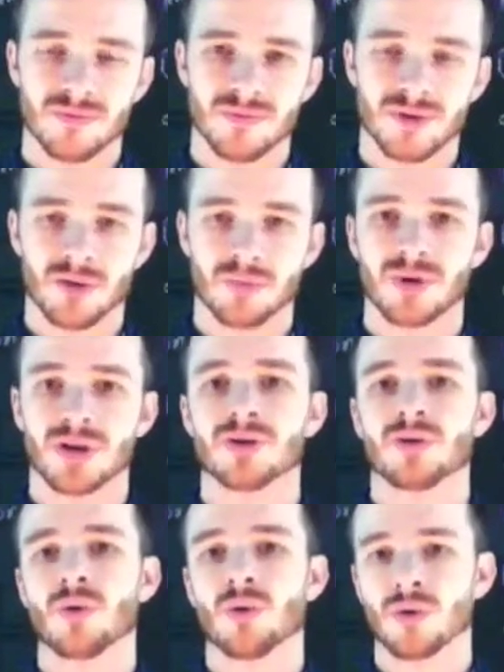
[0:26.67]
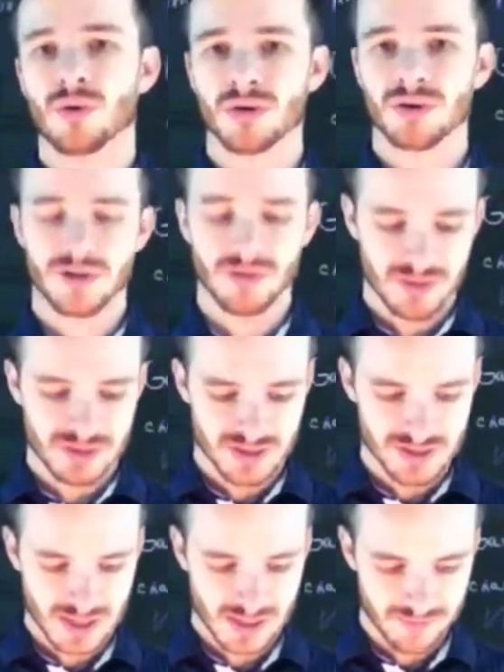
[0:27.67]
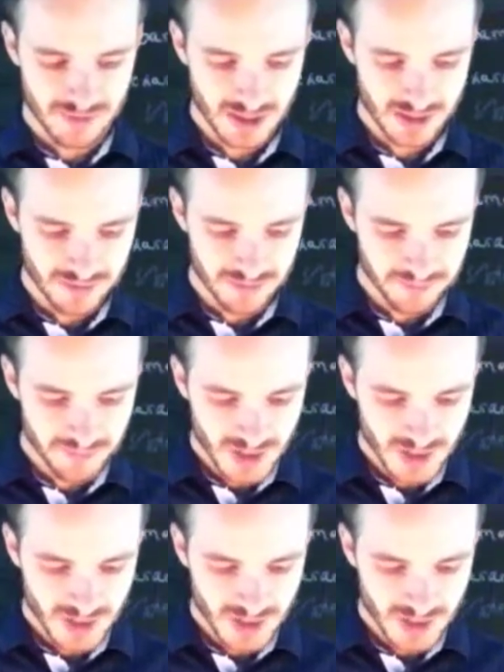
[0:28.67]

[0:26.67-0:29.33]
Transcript: fingerprint or the residence affidavit.